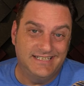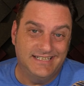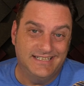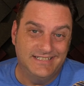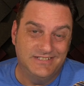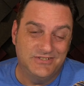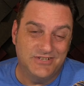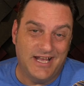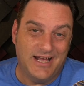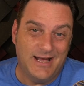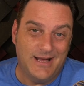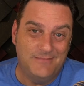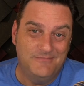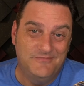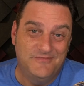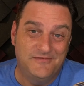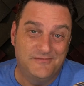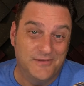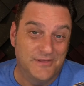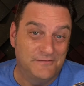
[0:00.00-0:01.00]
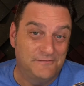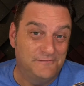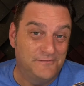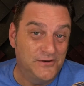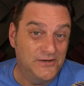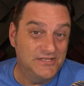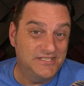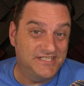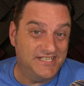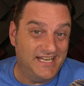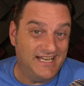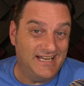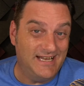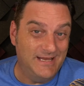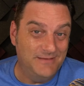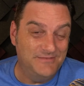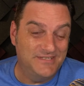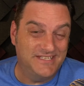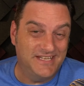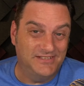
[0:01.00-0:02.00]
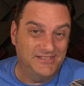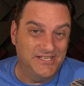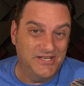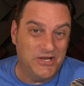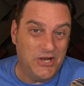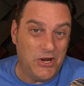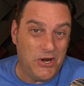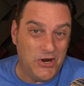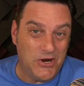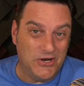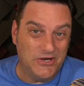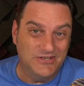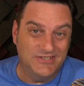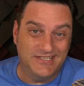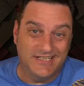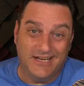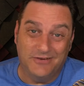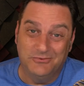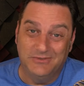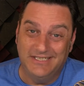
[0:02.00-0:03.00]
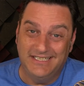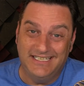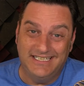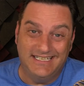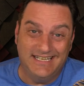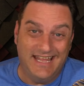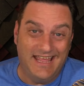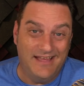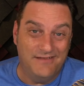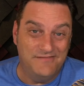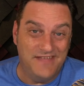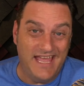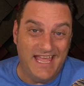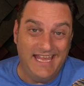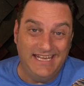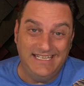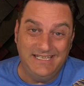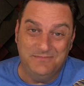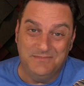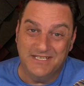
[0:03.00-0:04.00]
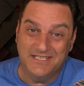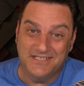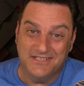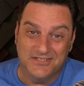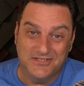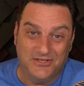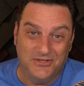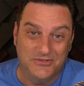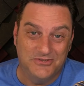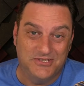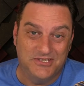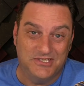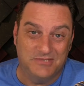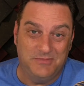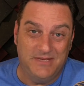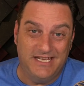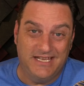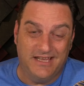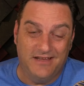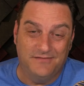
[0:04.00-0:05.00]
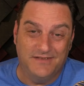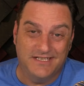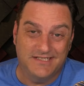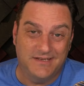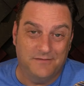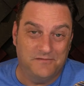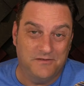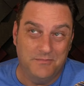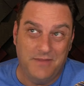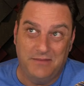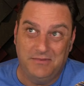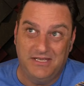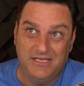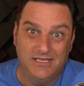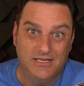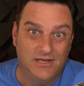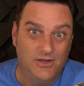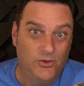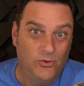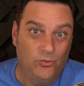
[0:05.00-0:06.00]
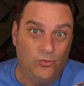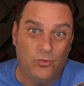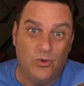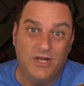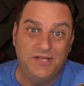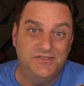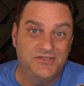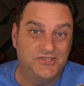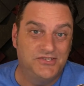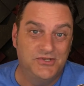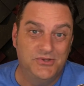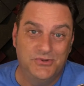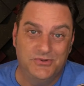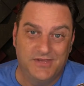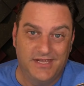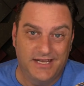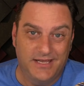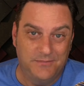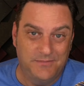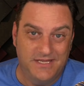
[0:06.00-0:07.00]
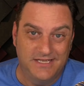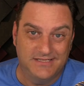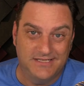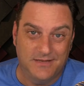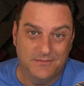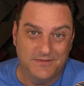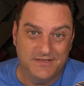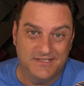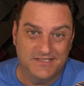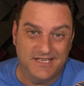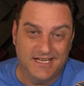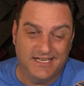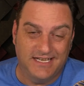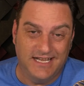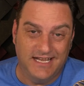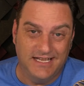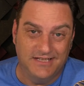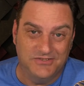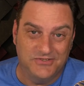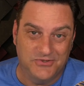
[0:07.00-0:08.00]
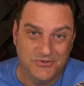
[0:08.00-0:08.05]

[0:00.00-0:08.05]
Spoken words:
a job for the first time selling cars, and I really didn't have any business clothes to speak of except for maybe one suit that I picked up at a secondhand